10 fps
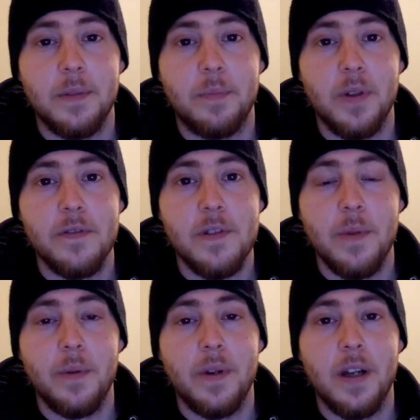could prove
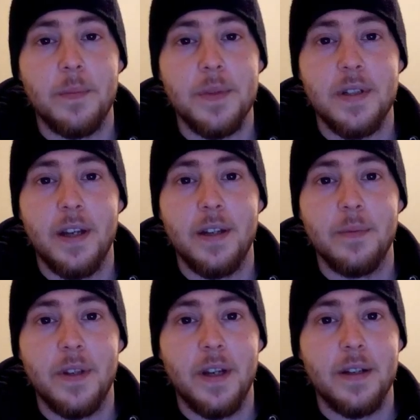to me
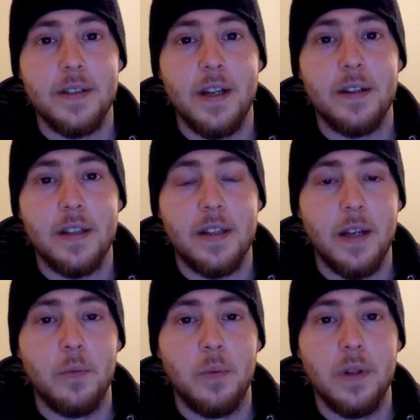100% without a doubt that
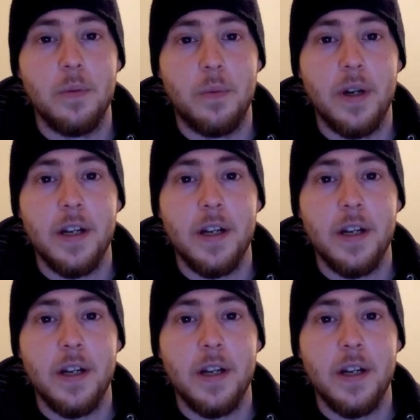they would